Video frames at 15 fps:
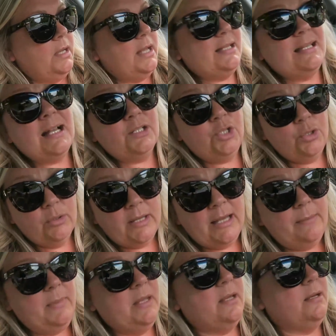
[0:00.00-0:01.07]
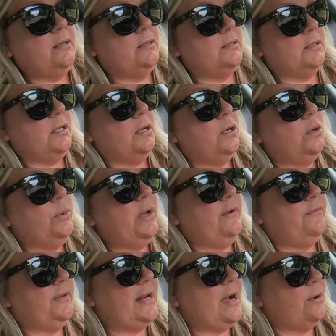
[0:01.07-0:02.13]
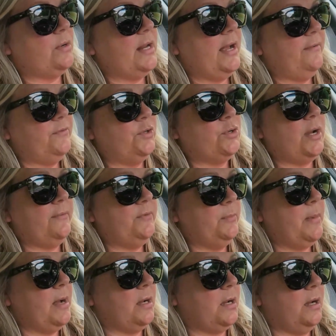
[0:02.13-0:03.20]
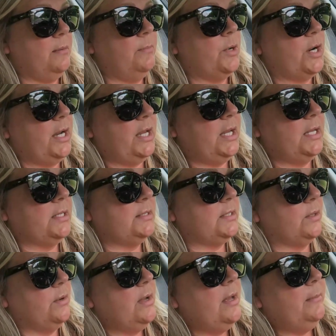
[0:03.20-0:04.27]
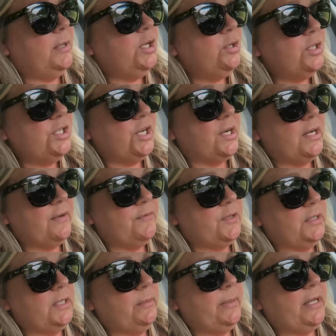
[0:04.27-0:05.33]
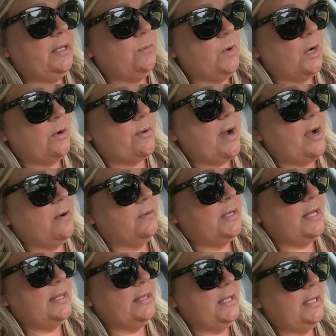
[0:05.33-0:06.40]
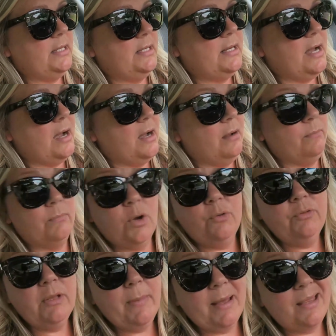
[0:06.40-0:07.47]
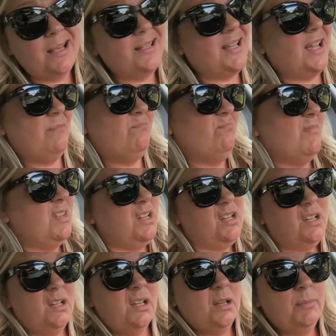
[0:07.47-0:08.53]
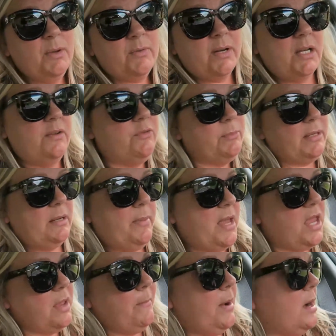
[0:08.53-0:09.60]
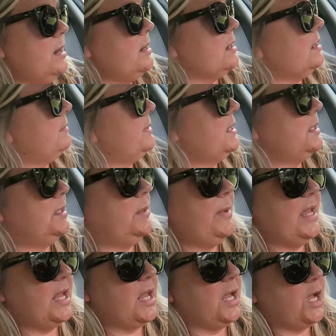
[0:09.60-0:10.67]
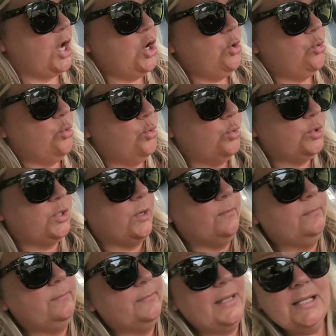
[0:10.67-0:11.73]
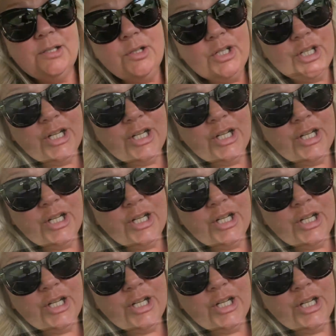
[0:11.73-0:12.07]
it's not too late because we have an hour and a half to drive to Montgomery. So I'm gonna go to Target for a little bit and walk around and then um, hopefully by that time he'll be ready for me to pick him up and then we can go. So let's go to